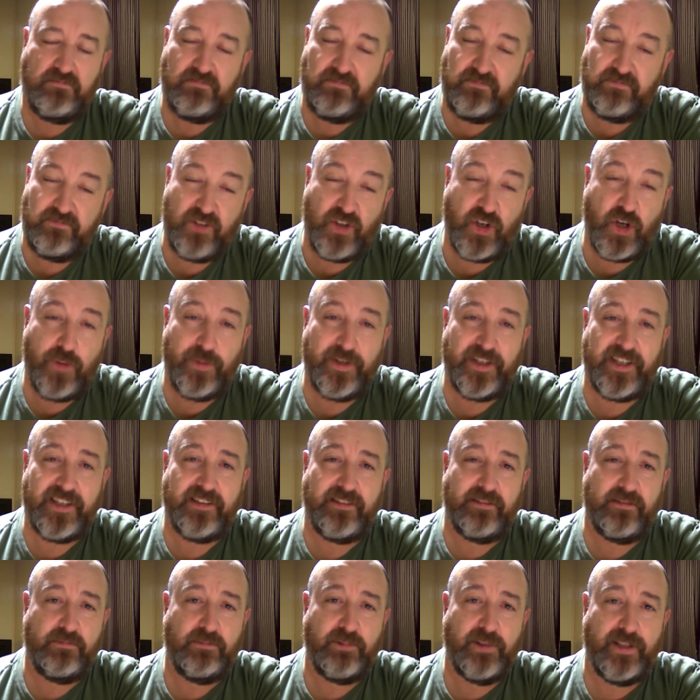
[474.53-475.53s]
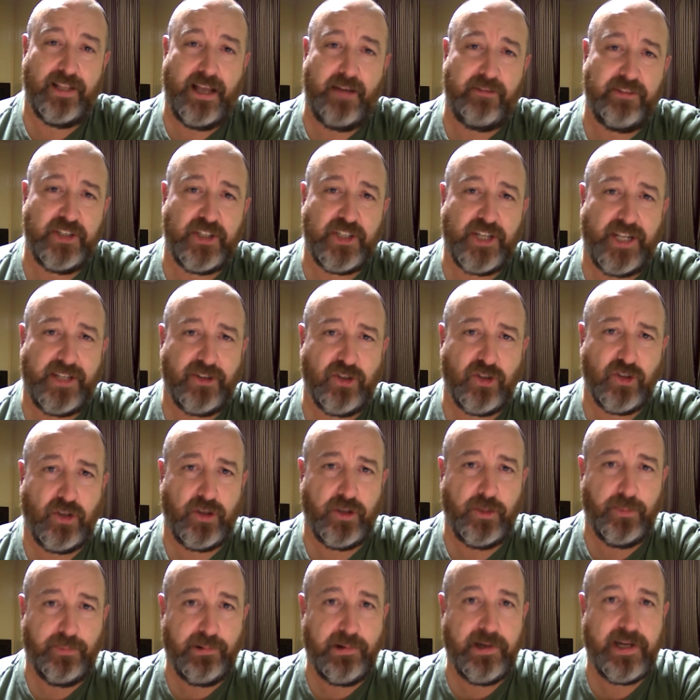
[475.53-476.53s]
Germany will have the chances on
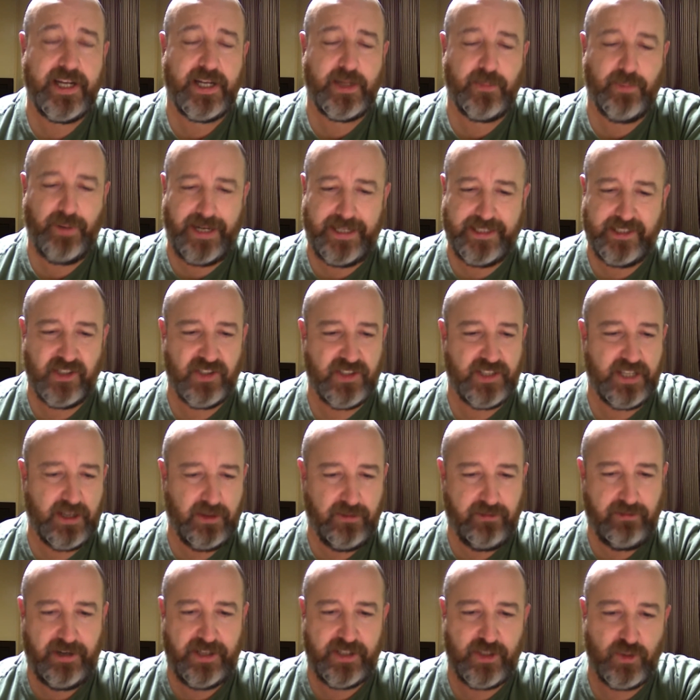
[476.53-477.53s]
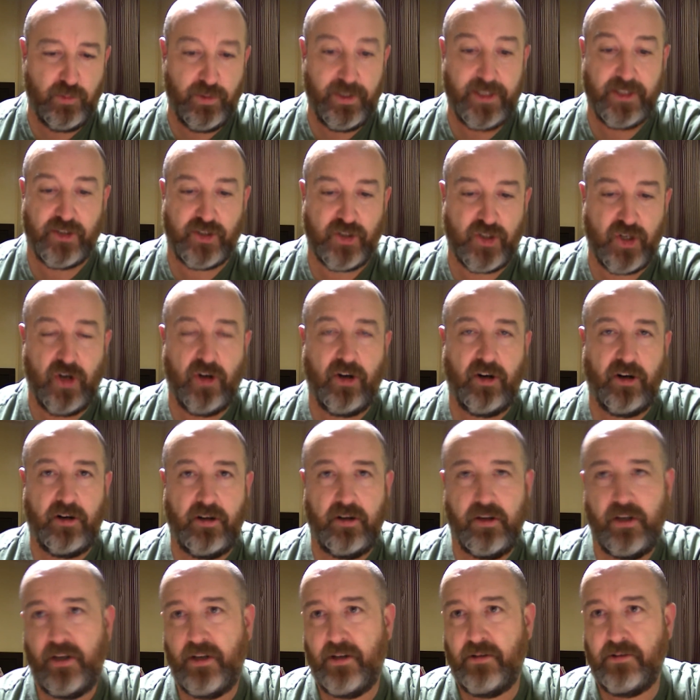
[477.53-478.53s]
the break, but I just think France will score
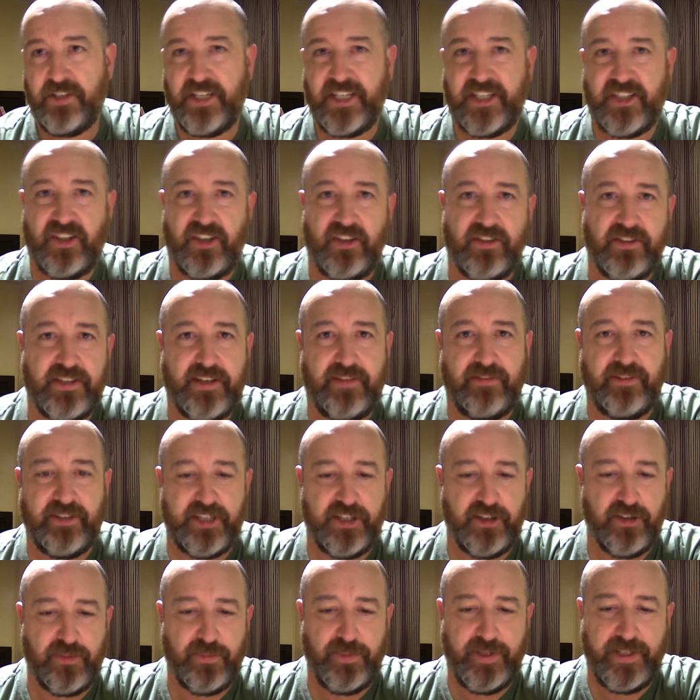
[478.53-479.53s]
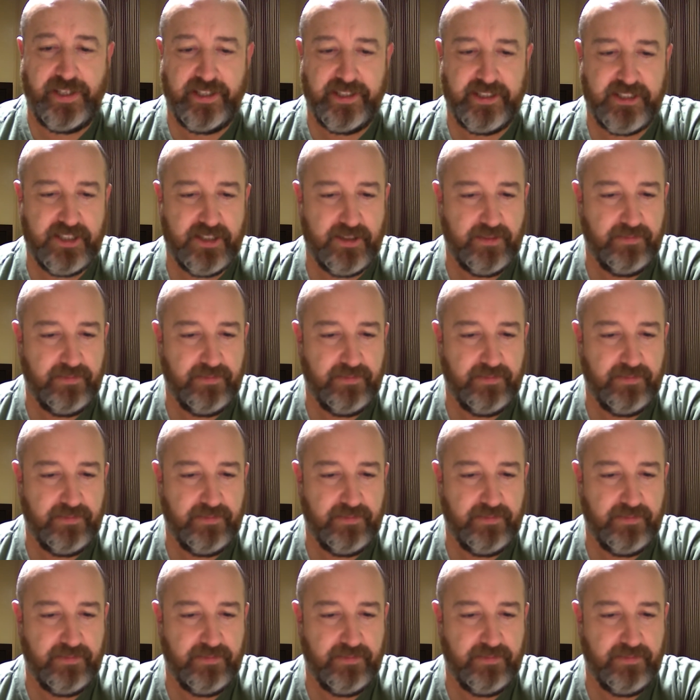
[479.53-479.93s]
60th, 70th minute,